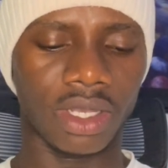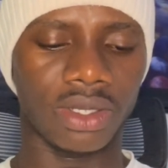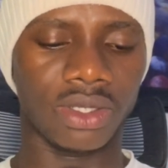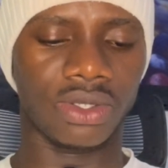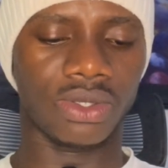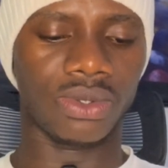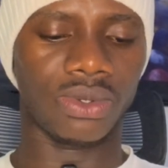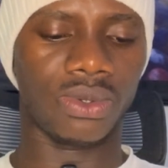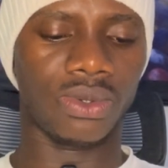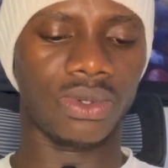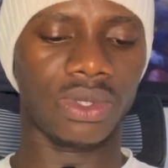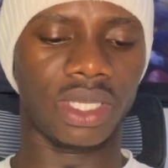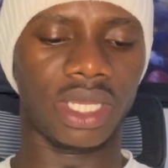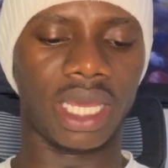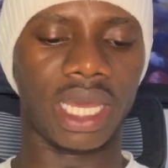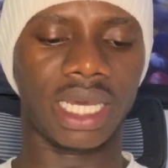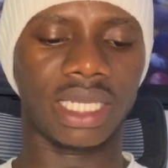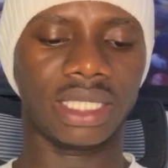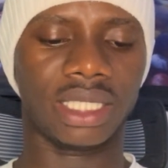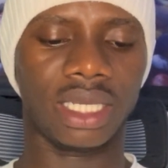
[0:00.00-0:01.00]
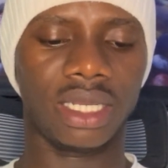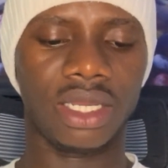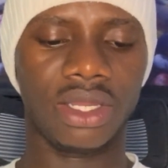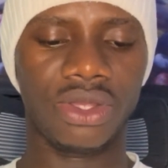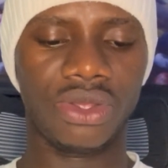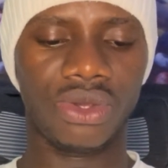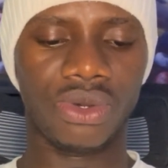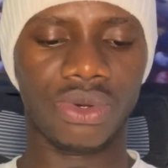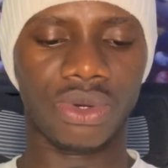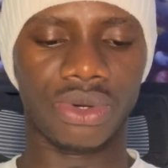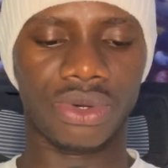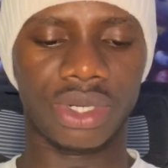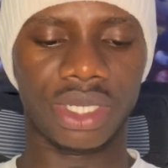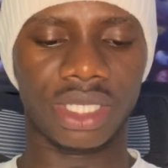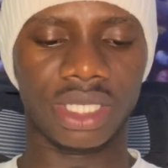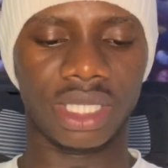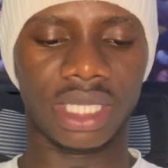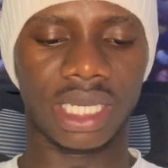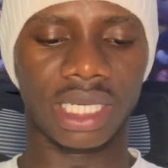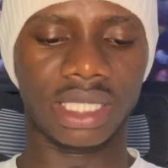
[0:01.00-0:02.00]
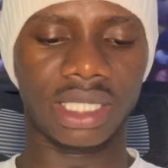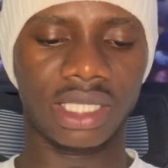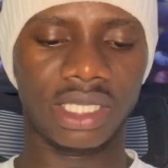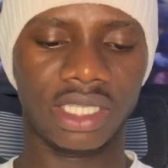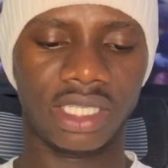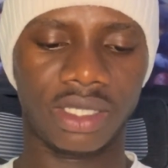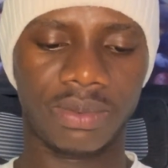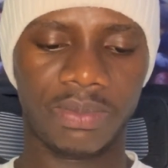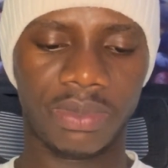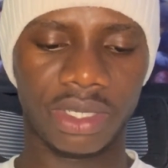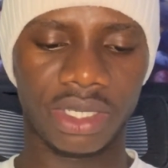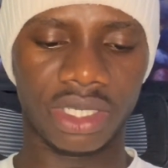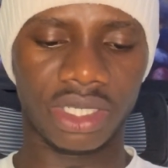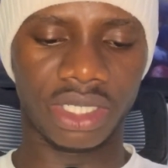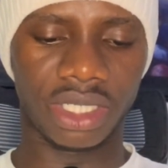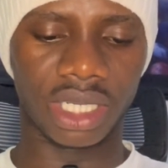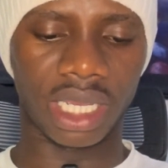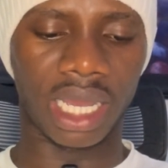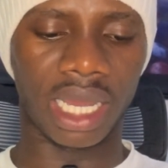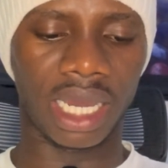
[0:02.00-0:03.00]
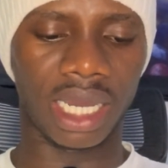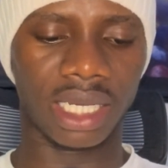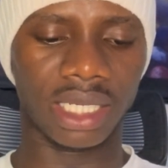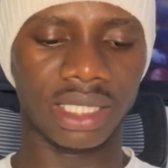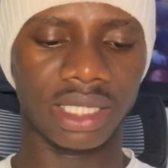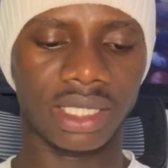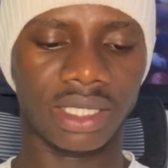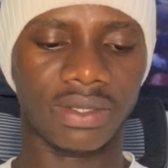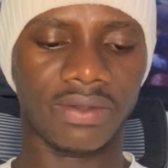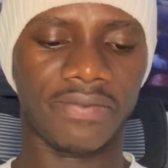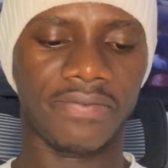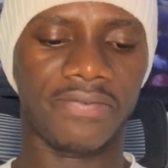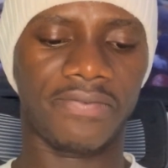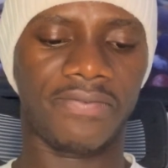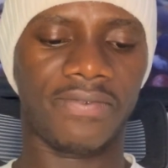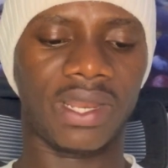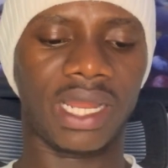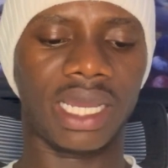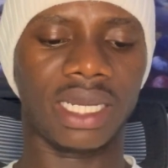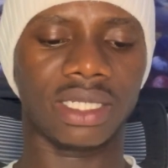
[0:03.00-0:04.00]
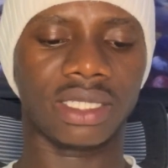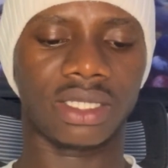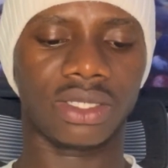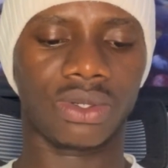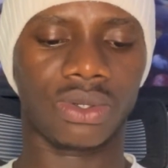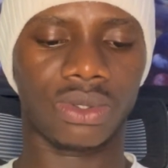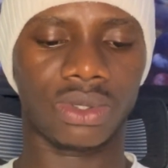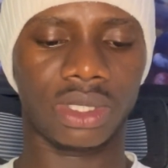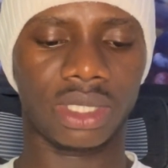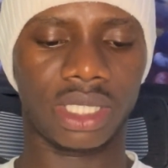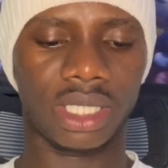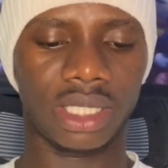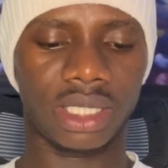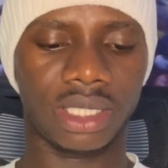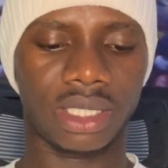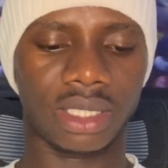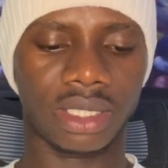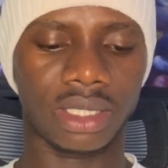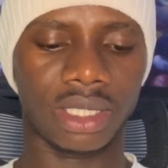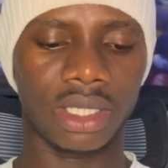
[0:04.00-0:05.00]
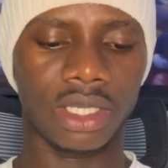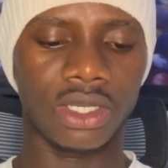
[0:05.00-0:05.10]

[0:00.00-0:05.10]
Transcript: So they are telling you already that this page has flagged content.